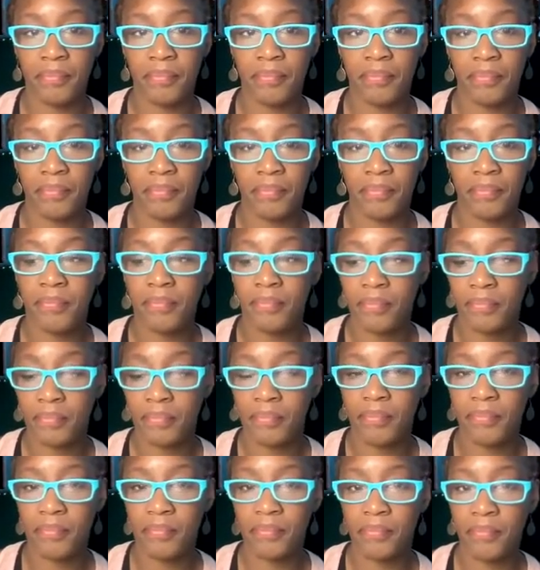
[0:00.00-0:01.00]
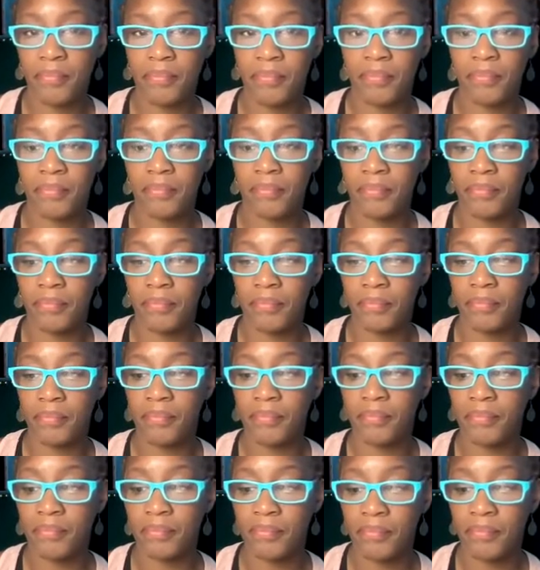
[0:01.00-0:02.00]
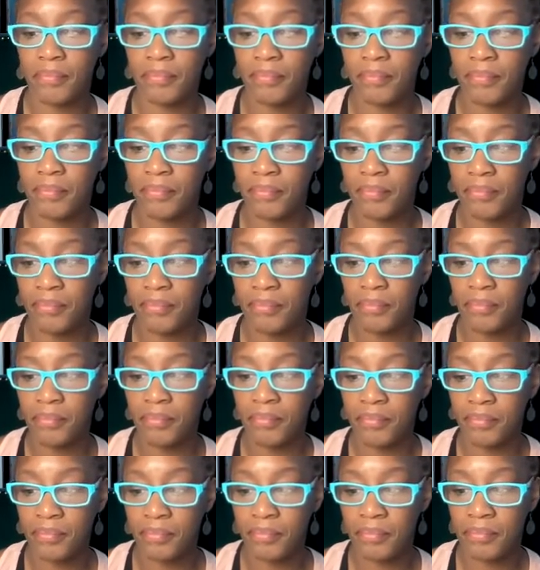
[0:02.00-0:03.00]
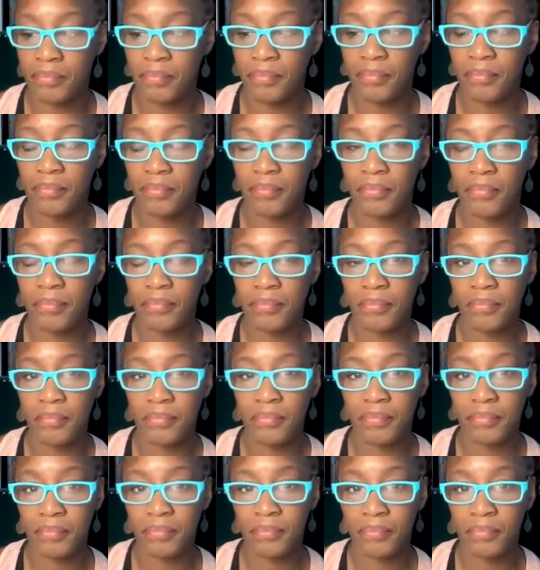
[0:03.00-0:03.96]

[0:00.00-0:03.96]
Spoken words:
This person isn't speaking.